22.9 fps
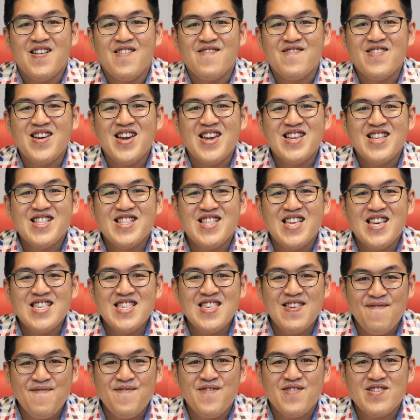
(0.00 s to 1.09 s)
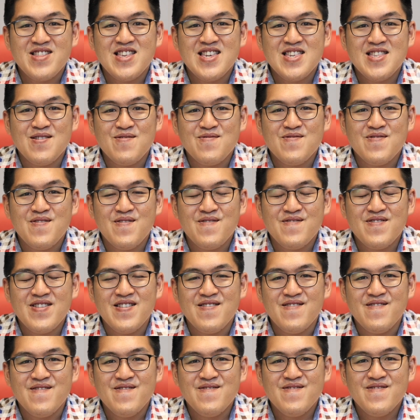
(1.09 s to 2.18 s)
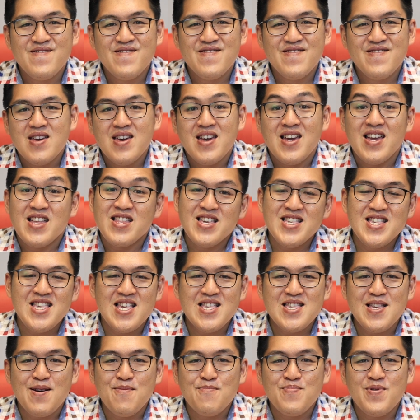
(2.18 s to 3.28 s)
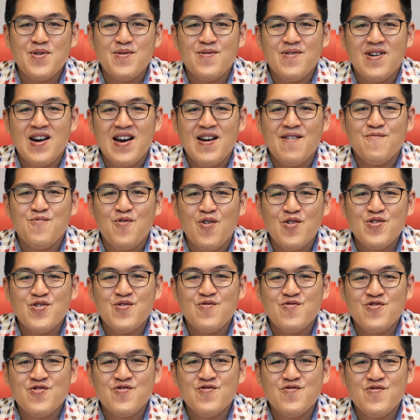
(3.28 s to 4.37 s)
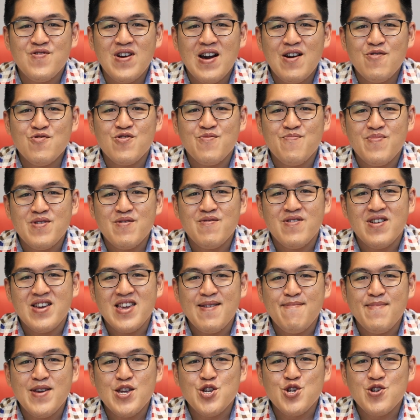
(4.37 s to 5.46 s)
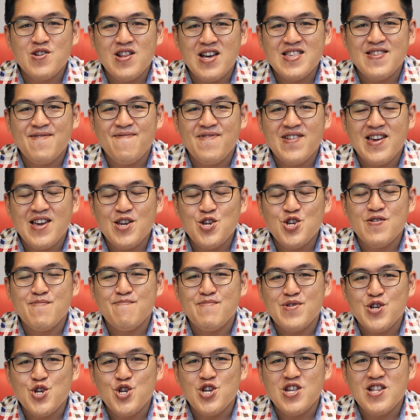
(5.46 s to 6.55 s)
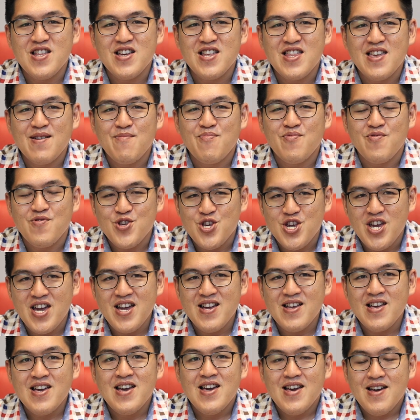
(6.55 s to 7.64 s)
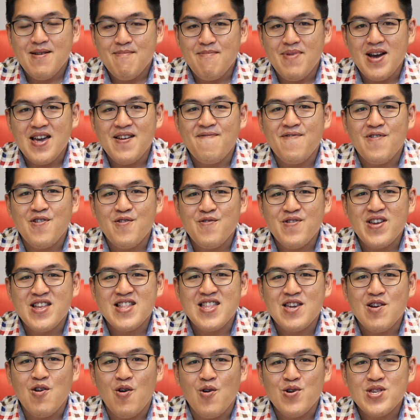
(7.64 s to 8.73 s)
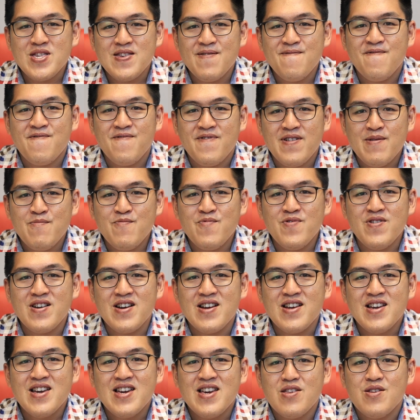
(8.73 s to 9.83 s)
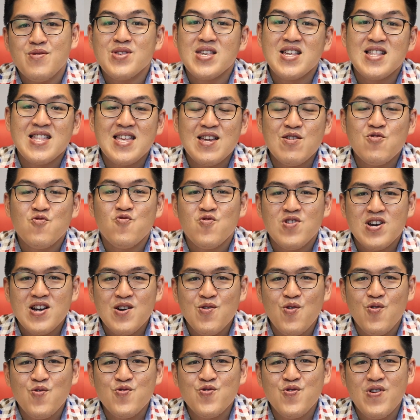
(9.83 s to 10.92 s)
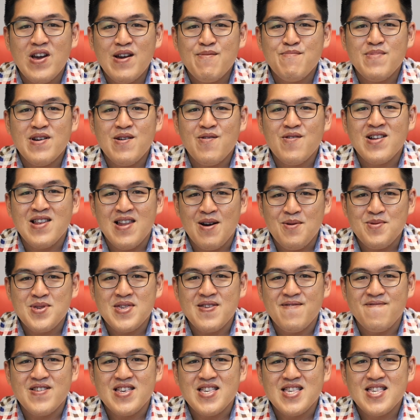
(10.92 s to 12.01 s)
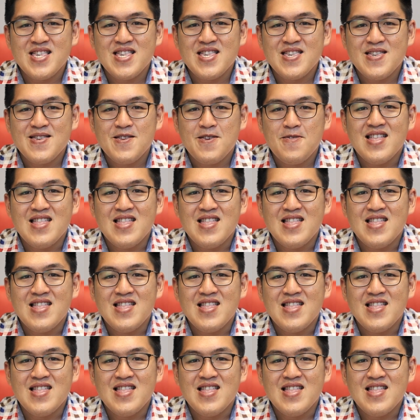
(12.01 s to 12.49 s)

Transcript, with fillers: All right. That's it for this tutorial. In this example, I walk you through how to build an image classification machine learning project by following the OSEMN framework using the Google AutoML Cloud Service.